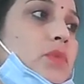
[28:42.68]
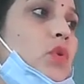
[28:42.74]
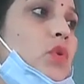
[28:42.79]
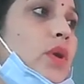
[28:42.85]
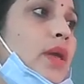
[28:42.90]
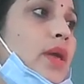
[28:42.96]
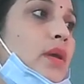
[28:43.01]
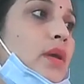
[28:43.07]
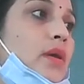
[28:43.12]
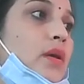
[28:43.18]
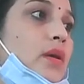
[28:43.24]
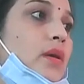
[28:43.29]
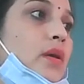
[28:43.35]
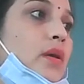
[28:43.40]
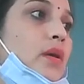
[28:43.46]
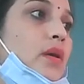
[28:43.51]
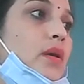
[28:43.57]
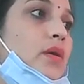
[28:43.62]
Okay,
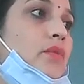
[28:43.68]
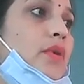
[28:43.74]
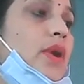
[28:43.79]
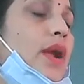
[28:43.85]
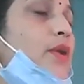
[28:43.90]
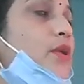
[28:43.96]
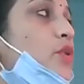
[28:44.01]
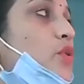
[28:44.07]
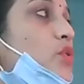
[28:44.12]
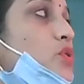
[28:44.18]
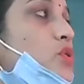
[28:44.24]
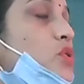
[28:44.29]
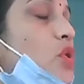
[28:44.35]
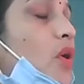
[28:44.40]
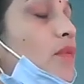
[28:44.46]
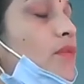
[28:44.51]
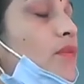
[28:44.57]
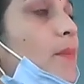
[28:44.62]
try to
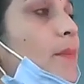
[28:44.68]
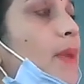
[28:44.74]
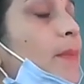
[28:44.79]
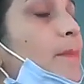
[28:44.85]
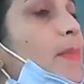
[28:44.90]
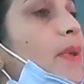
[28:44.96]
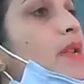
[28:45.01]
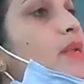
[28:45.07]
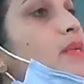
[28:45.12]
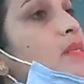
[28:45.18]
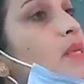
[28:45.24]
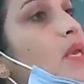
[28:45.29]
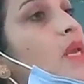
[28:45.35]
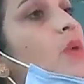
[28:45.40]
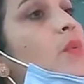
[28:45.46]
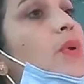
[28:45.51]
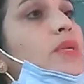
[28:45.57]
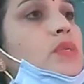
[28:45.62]
solve your paper in
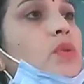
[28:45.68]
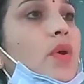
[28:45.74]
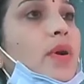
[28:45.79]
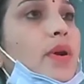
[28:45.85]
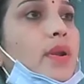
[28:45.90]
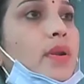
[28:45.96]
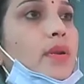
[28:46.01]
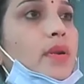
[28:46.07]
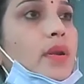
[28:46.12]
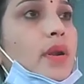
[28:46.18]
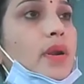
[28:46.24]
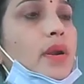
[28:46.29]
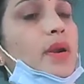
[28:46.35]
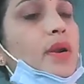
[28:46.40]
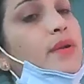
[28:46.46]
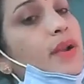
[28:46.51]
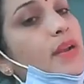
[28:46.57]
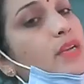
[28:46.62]
sequence order.
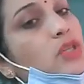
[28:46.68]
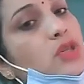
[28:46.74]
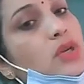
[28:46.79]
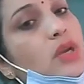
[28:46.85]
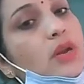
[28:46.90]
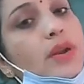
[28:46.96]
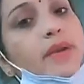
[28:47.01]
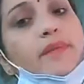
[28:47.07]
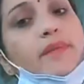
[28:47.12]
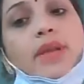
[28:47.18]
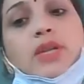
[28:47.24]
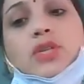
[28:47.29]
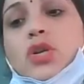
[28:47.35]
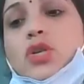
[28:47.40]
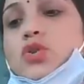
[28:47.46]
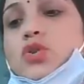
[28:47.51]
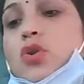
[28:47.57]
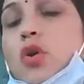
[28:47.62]

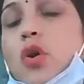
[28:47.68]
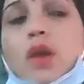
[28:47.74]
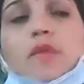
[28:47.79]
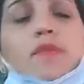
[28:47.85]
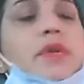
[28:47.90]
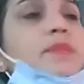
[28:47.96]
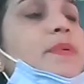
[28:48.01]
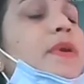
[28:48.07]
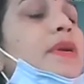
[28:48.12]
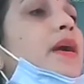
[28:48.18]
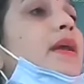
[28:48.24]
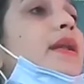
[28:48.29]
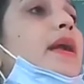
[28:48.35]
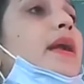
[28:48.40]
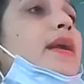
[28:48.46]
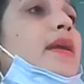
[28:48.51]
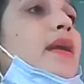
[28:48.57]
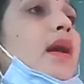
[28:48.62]
Literature should always be done
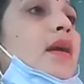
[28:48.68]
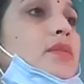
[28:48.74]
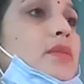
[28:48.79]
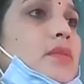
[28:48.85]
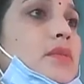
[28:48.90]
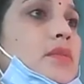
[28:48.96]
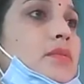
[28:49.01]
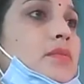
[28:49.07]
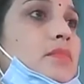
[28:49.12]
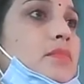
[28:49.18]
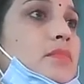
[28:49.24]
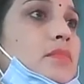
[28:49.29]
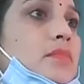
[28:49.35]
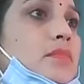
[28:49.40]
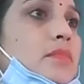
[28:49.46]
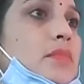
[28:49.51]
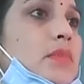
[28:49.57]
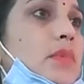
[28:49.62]
at last.
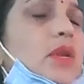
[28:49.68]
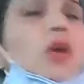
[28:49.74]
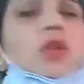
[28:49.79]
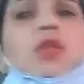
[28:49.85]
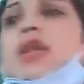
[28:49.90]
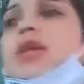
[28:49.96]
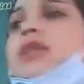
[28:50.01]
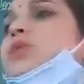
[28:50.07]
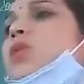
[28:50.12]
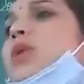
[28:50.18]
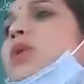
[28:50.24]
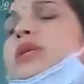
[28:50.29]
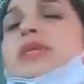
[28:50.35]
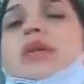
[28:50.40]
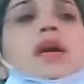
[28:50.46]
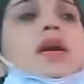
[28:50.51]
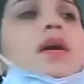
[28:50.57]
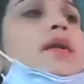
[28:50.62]
Now there is only
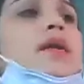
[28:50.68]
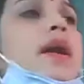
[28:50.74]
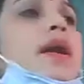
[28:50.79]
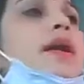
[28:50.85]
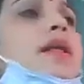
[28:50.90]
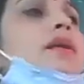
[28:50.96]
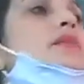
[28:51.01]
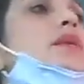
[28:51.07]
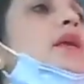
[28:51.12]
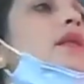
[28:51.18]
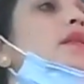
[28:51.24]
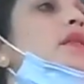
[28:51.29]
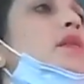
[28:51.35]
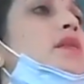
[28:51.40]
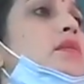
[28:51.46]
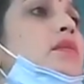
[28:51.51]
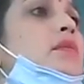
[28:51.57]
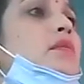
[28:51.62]
single writing skill,
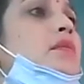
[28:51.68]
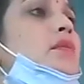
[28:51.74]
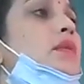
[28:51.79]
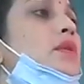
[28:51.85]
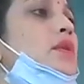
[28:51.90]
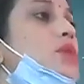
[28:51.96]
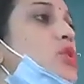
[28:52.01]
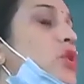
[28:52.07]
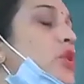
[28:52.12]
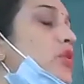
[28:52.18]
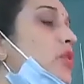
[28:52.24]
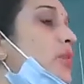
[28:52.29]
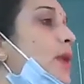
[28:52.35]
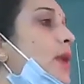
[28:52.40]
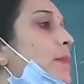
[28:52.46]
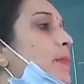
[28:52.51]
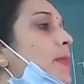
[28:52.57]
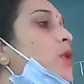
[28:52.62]
so you'll
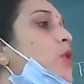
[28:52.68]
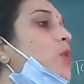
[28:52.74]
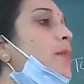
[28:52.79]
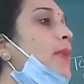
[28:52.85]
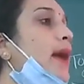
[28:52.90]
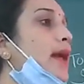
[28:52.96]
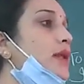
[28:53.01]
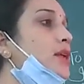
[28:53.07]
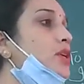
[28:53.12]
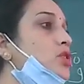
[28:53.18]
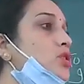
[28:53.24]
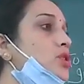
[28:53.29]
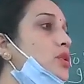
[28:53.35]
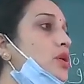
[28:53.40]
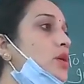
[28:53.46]
be able to manage.